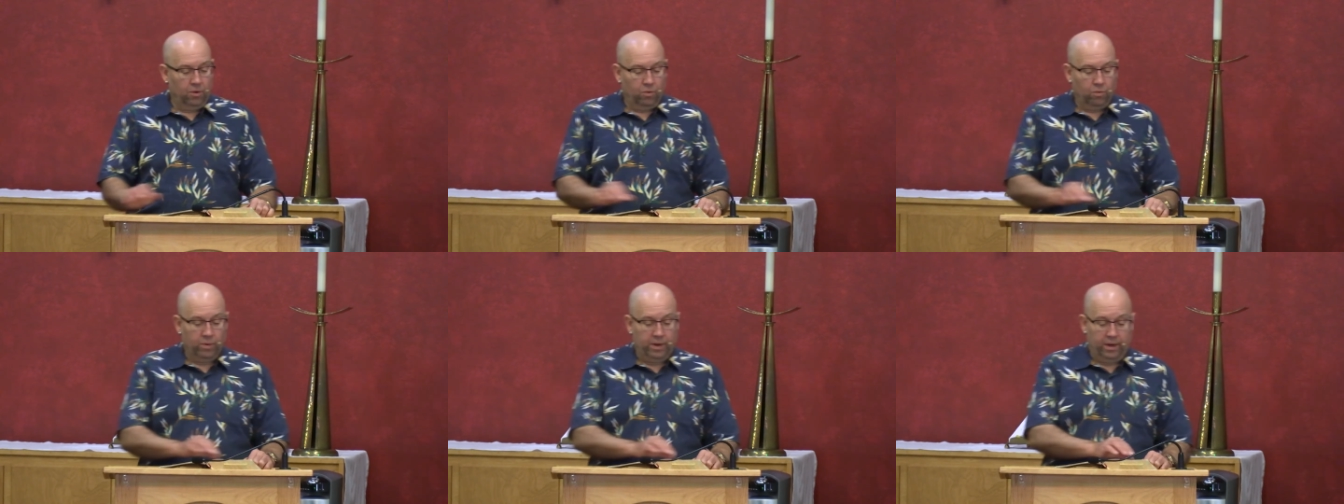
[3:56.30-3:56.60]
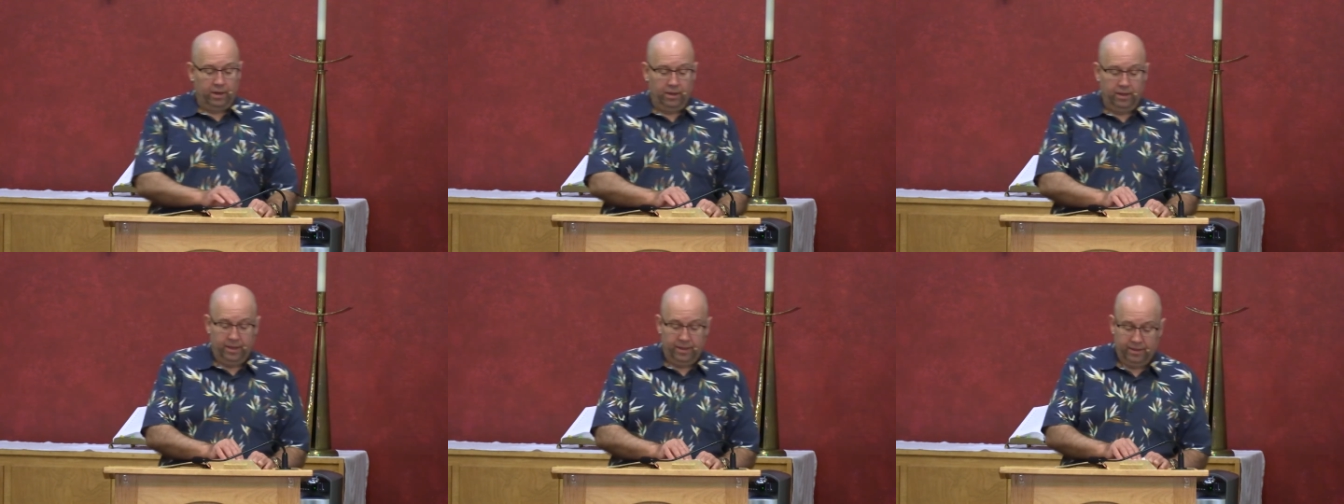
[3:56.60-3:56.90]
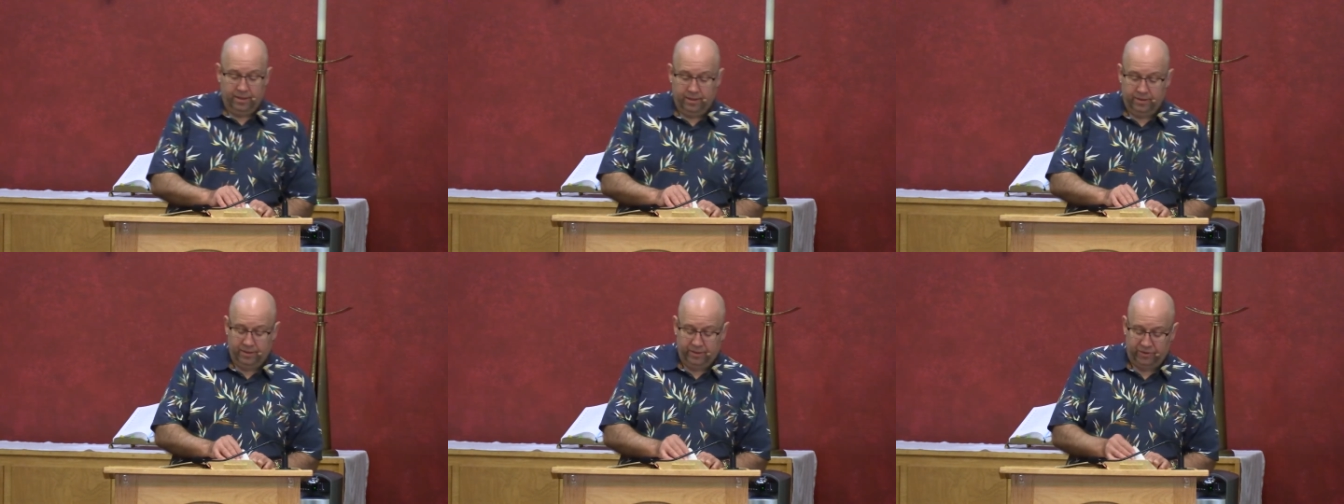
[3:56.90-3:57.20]
Well,
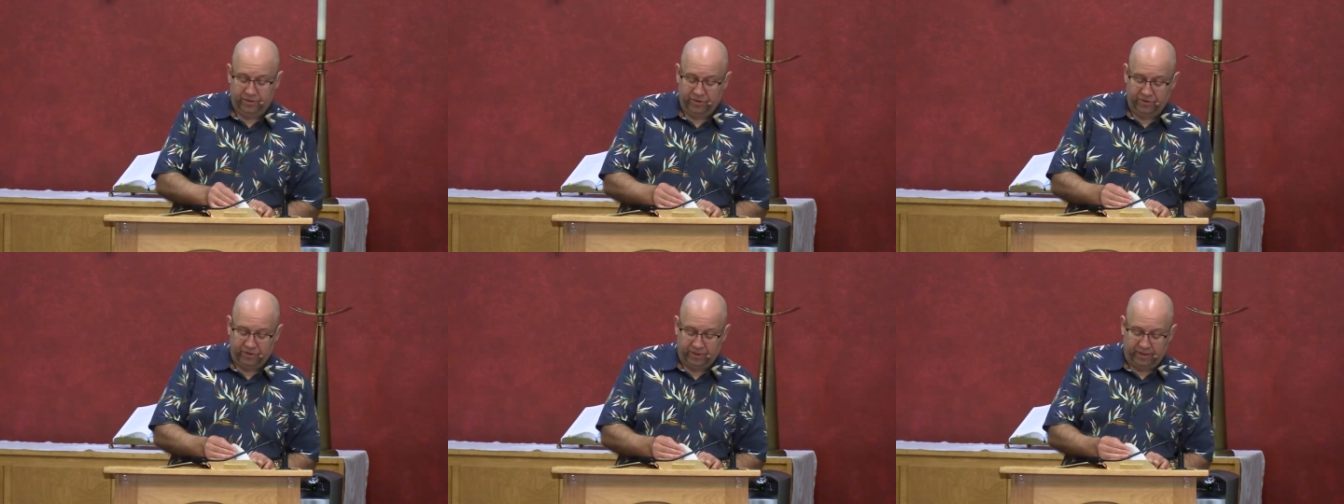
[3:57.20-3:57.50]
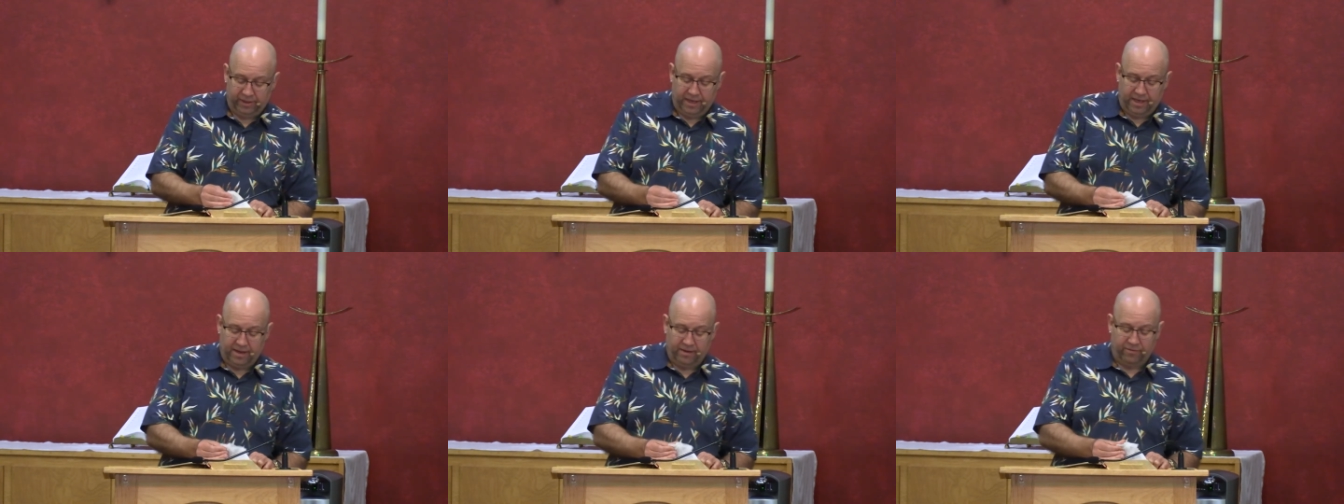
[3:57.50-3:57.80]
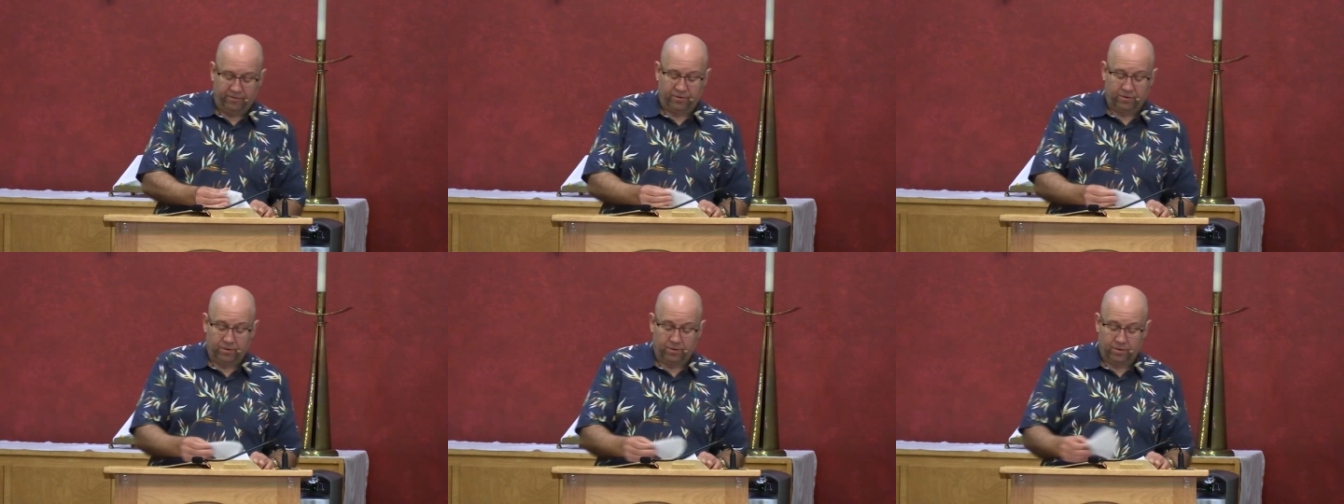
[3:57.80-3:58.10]
this is a
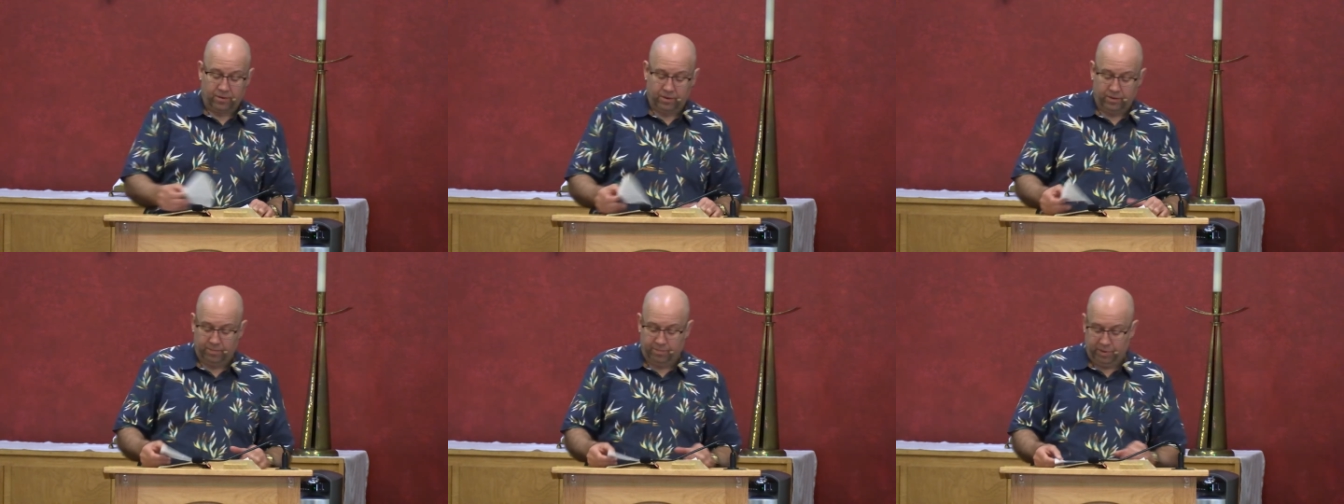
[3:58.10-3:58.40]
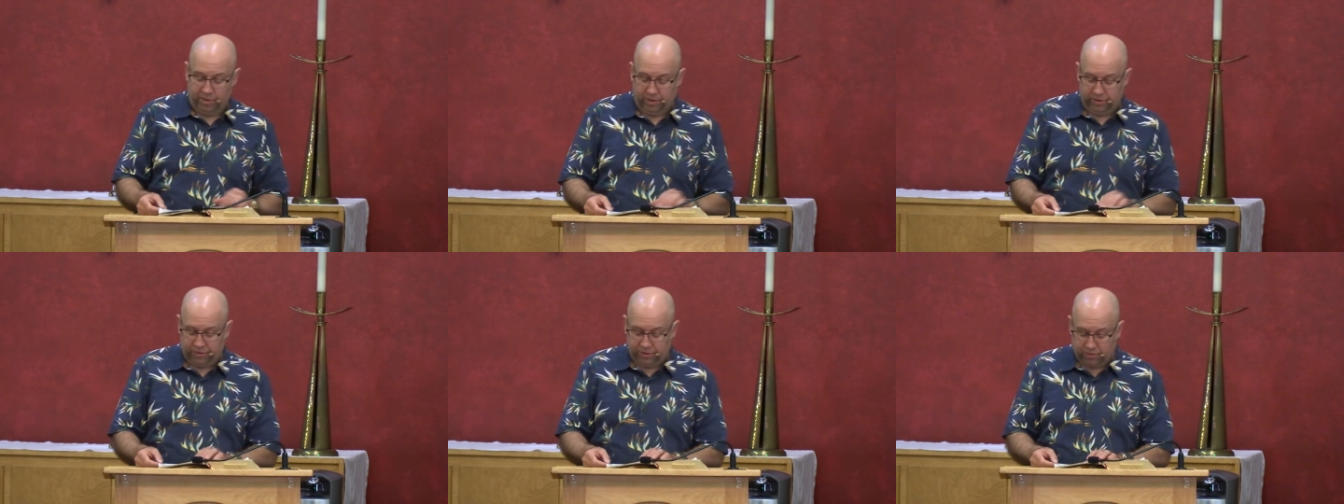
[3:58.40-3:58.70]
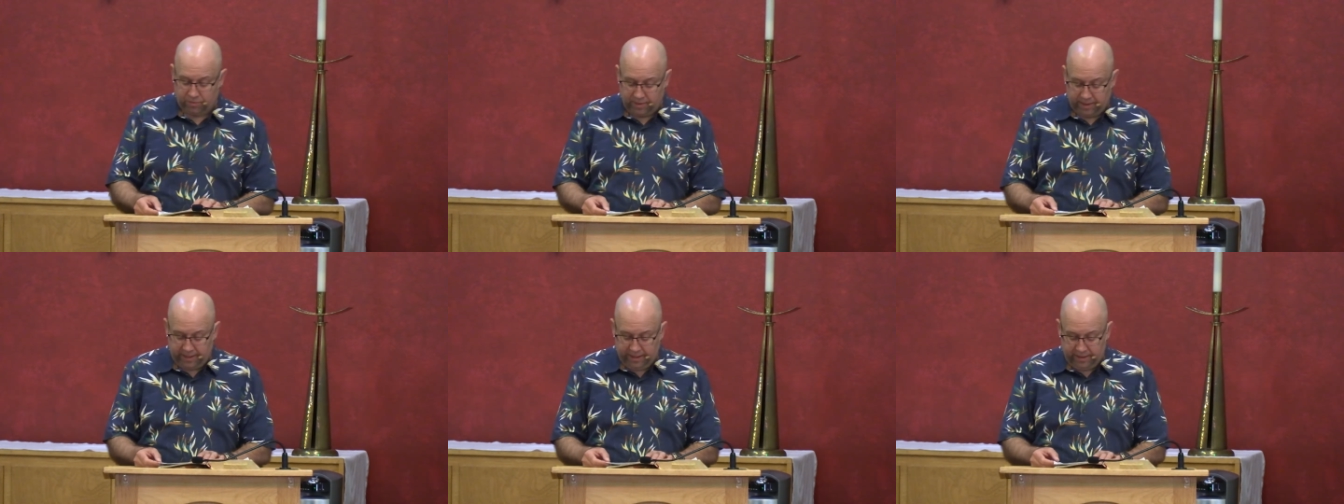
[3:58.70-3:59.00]
lot for Paul
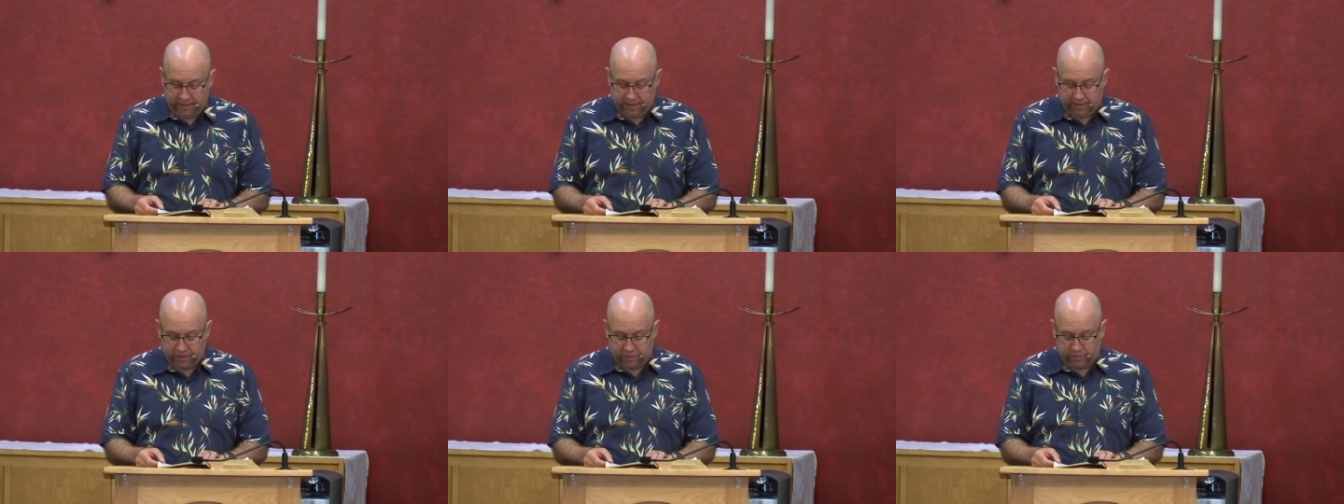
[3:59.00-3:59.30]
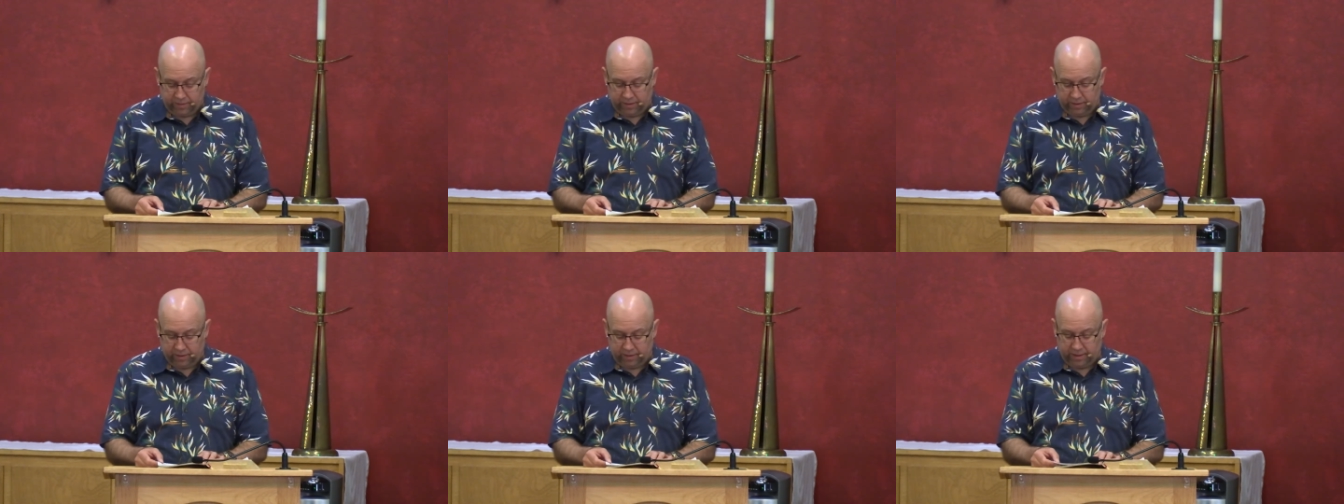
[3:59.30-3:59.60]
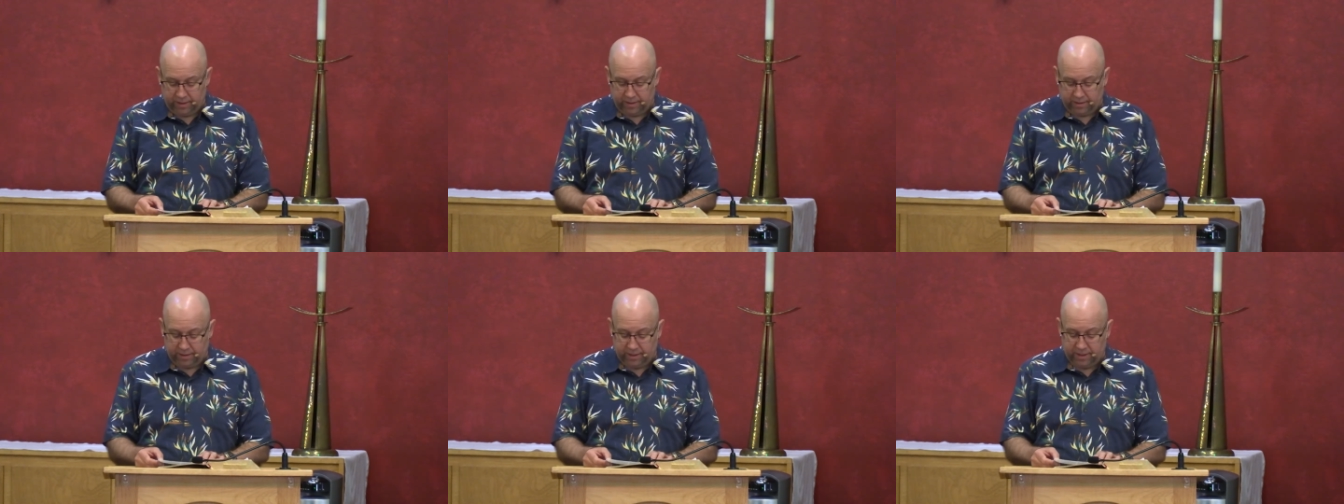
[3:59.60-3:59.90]
to write as we look at